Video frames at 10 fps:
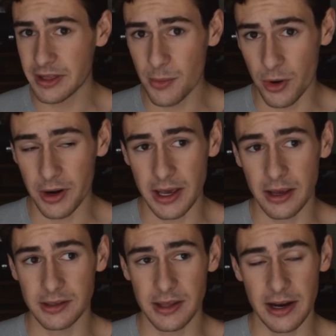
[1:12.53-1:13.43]
in the
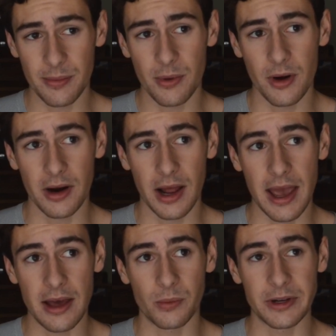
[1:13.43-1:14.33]
morning to the airport
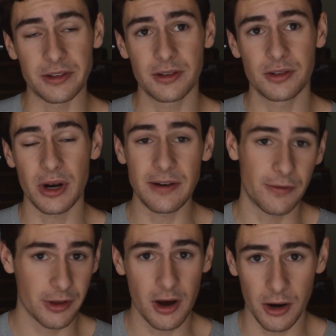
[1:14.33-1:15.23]
and went straight
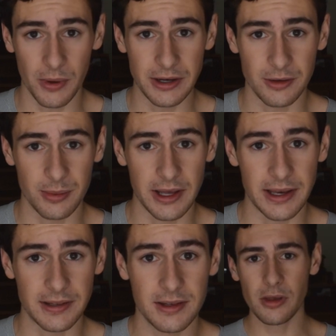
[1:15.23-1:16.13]
for the car rental
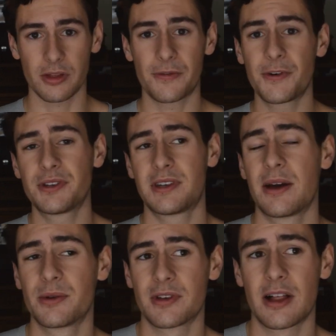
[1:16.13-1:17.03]
place. The first
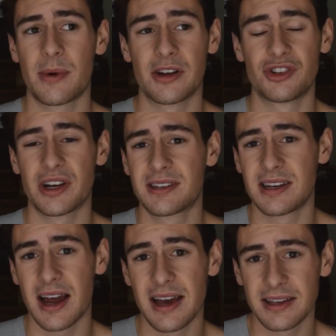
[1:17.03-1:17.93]
day was all about
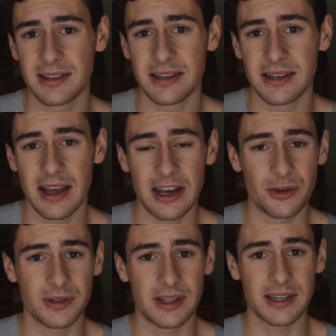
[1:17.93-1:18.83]
adjusting to Iceland, getting
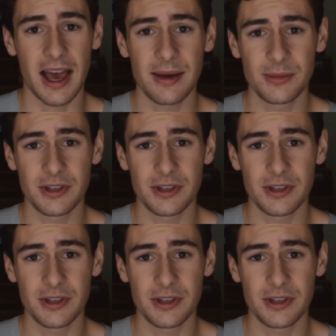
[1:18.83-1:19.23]
used to the time